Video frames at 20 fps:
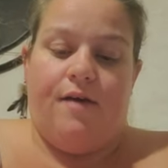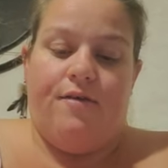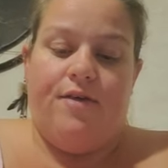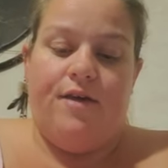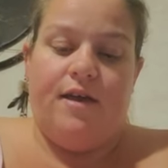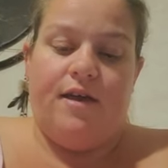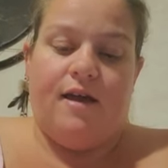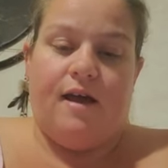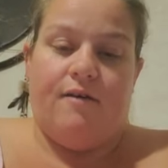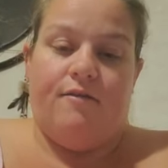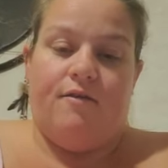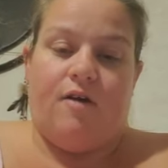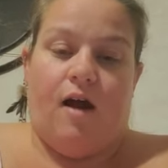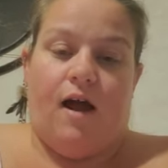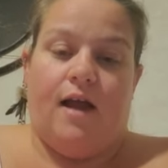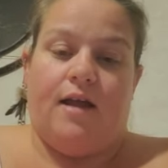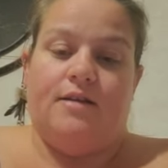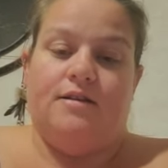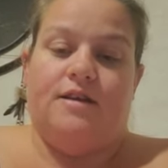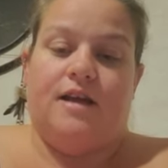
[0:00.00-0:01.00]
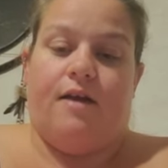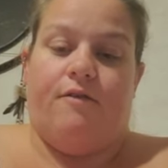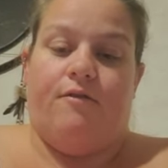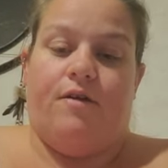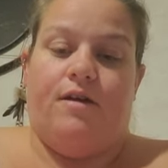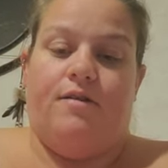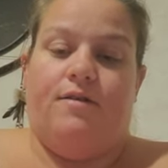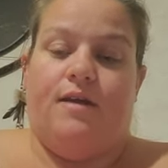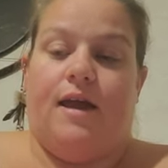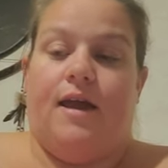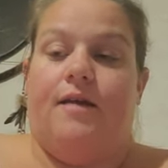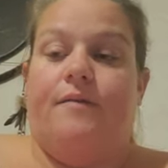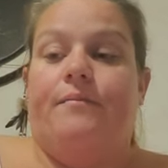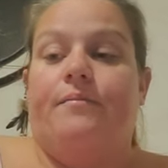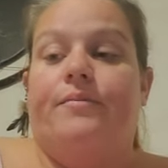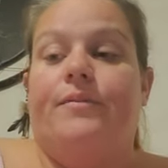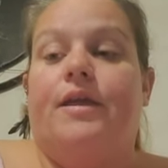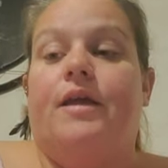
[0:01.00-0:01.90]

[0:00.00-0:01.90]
think I've gotten to everything.